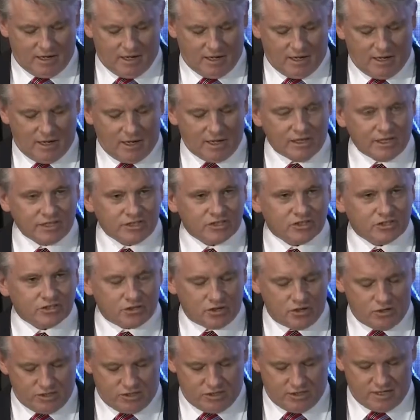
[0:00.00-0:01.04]
I'd like to
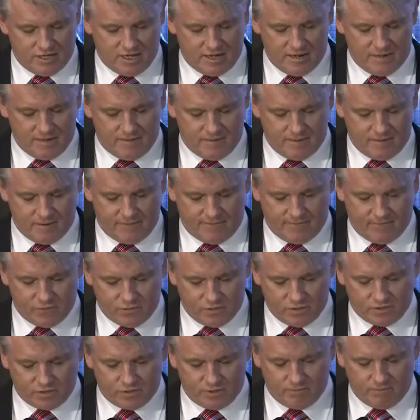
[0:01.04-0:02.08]
start today
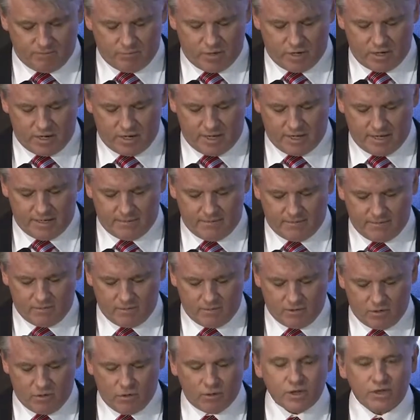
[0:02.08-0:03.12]
first by
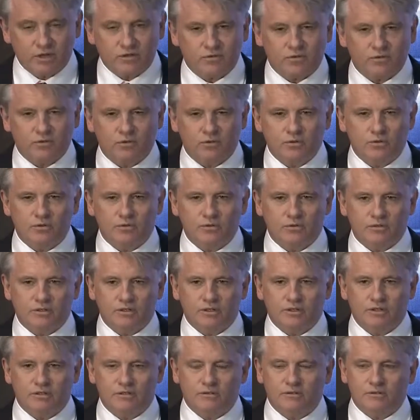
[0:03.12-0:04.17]
going through
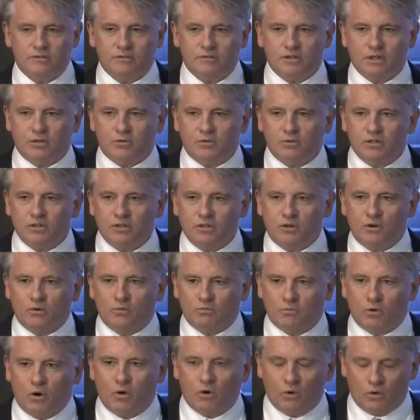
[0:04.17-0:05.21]
the critical
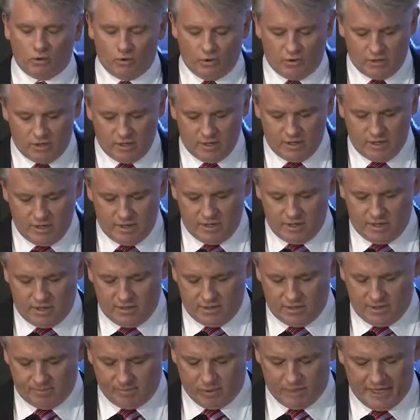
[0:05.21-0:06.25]
role
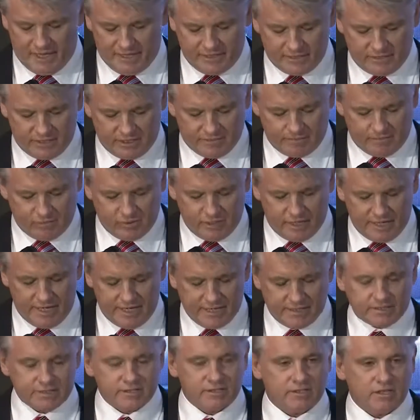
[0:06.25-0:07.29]
that plastics play
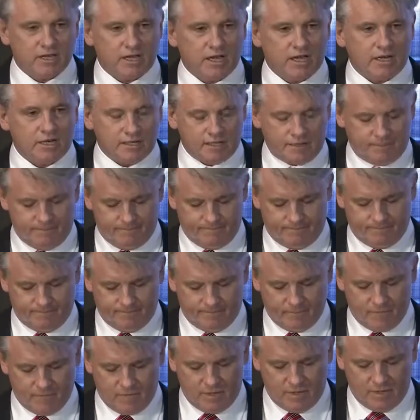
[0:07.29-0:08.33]
in society
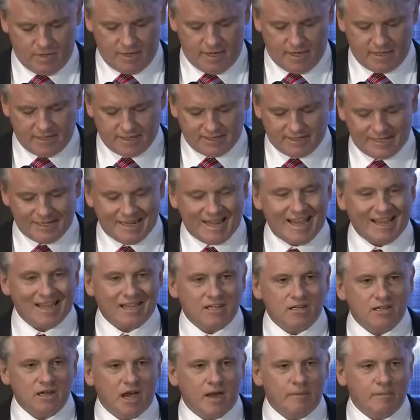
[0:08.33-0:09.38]
and as an
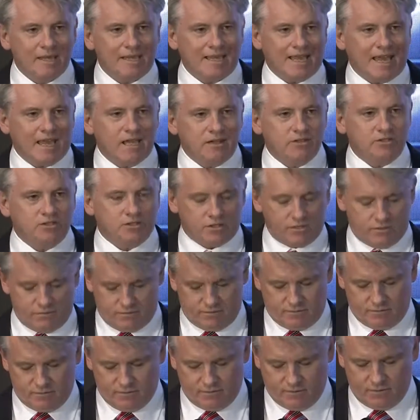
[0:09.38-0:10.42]
economic engine
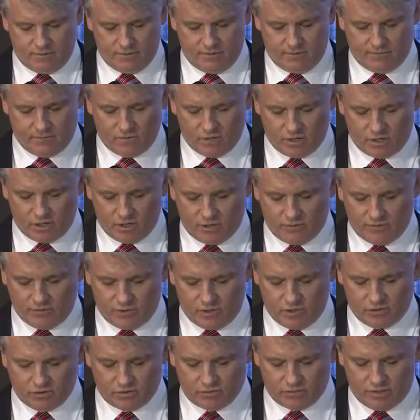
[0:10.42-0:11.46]
for our Gulf
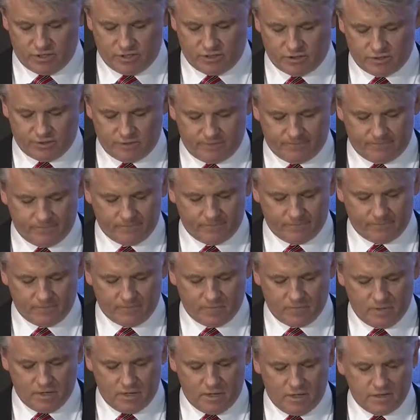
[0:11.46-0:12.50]
Coast region.
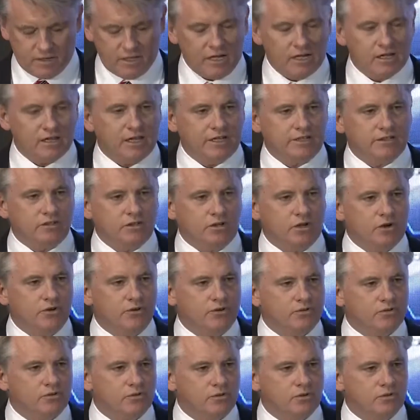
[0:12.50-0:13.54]
Then I'd like to go
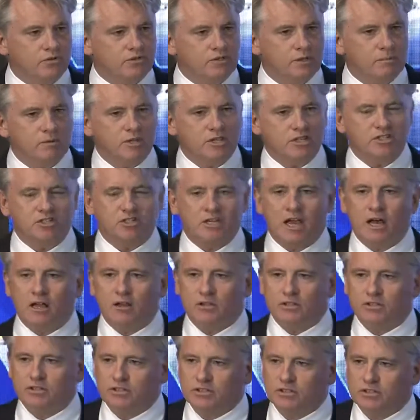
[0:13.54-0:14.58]
through some of the
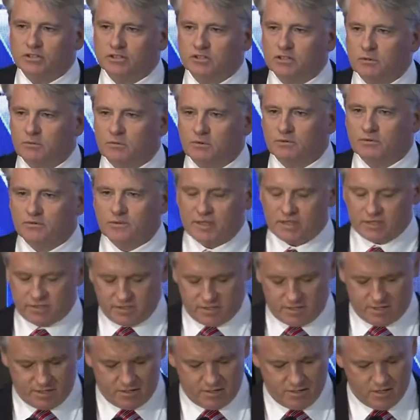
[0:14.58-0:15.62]
challenges that we're facing